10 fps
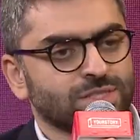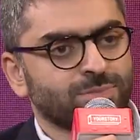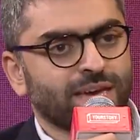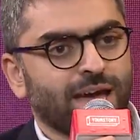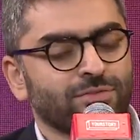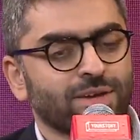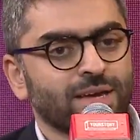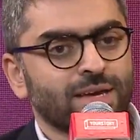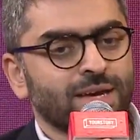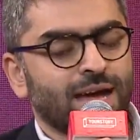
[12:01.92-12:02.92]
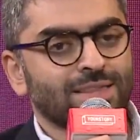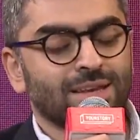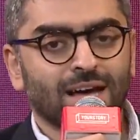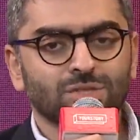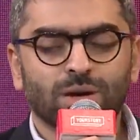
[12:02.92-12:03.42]
we have. And the
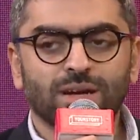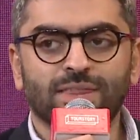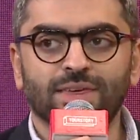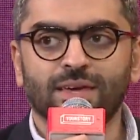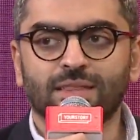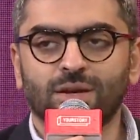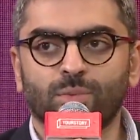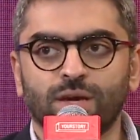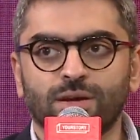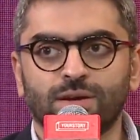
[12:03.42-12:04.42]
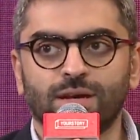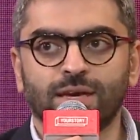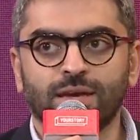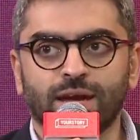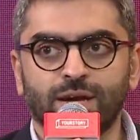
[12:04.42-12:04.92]
last one, I think, that we are
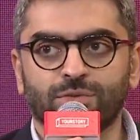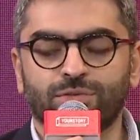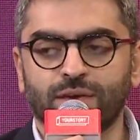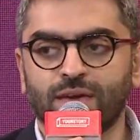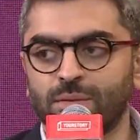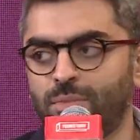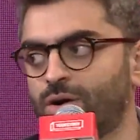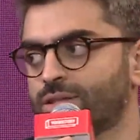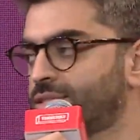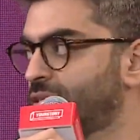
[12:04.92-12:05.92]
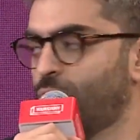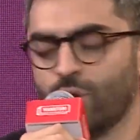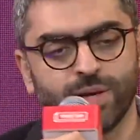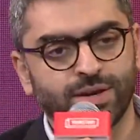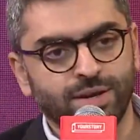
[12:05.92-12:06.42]
really kind of thinking about, that's
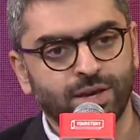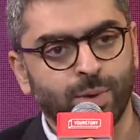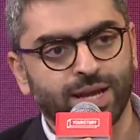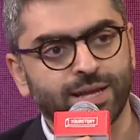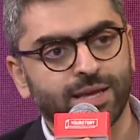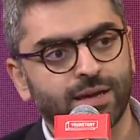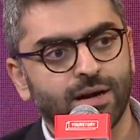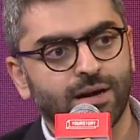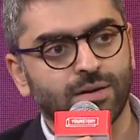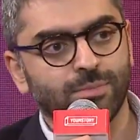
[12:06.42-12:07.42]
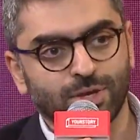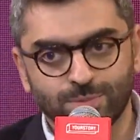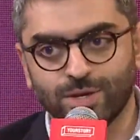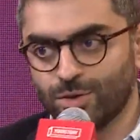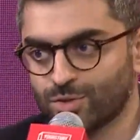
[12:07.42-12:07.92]
evolving really quickly, because
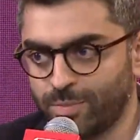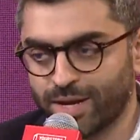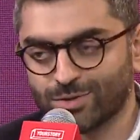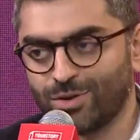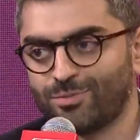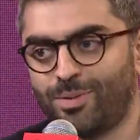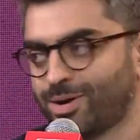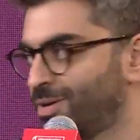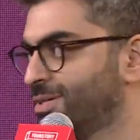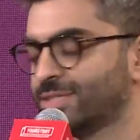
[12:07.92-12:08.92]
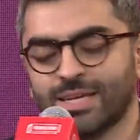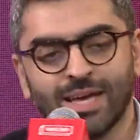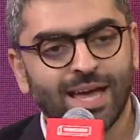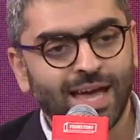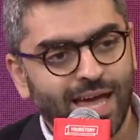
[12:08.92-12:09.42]
we are also Microsoft partners,
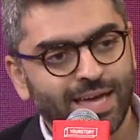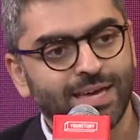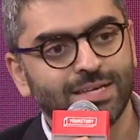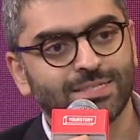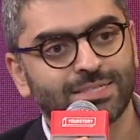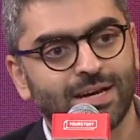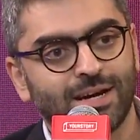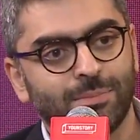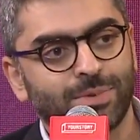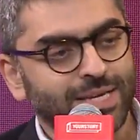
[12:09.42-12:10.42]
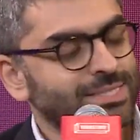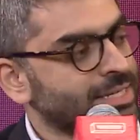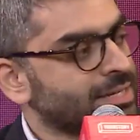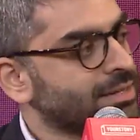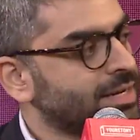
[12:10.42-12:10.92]
is
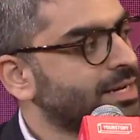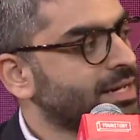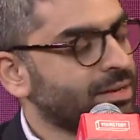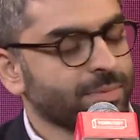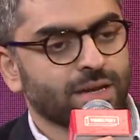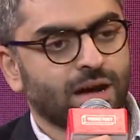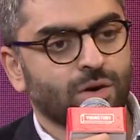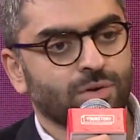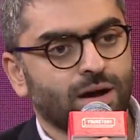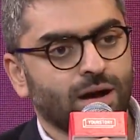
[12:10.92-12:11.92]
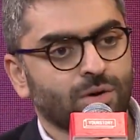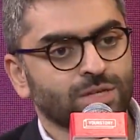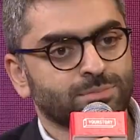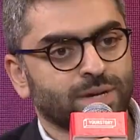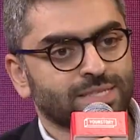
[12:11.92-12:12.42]
pricing, right? Like, I mean, how
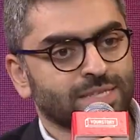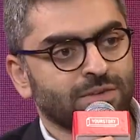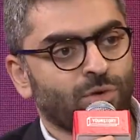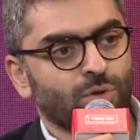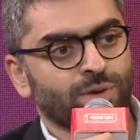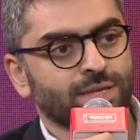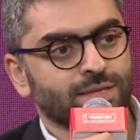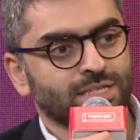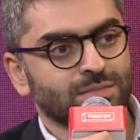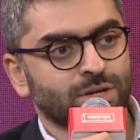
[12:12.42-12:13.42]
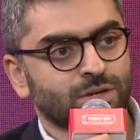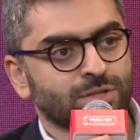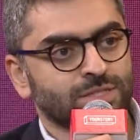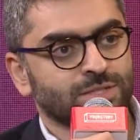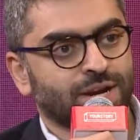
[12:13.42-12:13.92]
is pricing evolving in this?
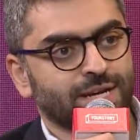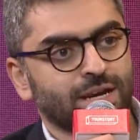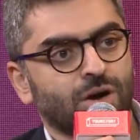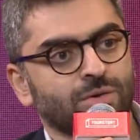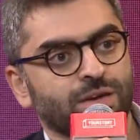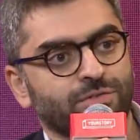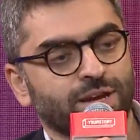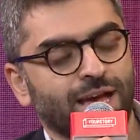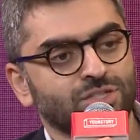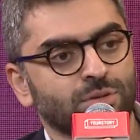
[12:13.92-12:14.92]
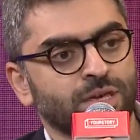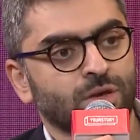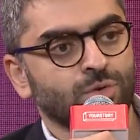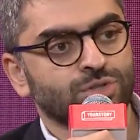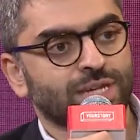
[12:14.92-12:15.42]
Because right now, if it has to be
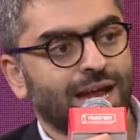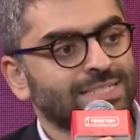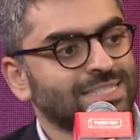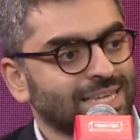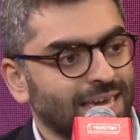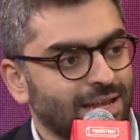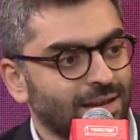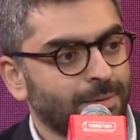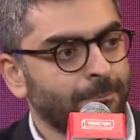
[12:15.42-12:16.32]
used at scale,